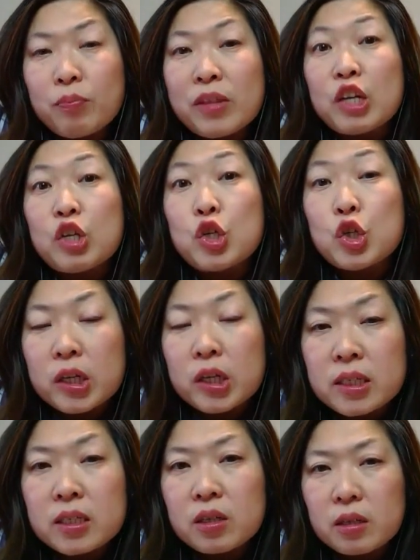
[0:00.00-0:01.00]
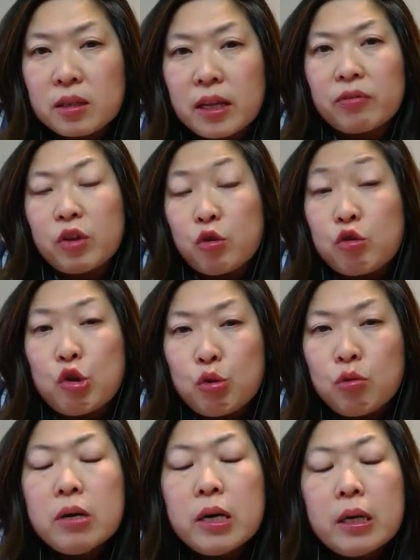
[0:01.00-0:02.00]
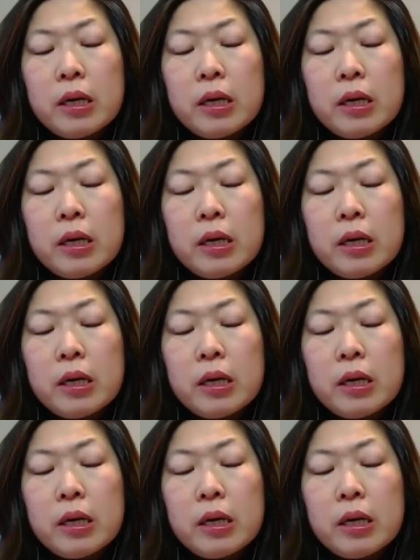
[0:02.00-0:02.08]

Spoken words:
They just, like, they're new.